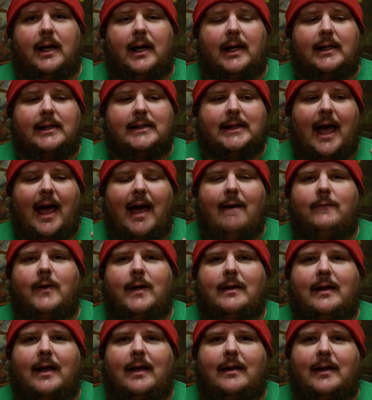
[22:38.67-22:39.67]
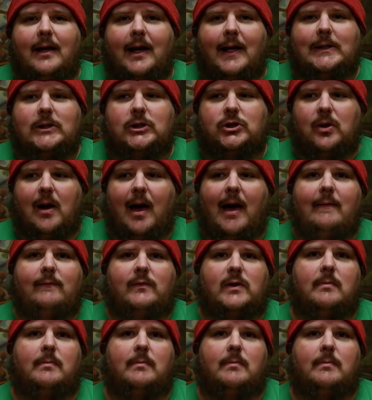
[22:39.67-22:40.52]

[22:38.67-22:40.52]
It is everything that I strive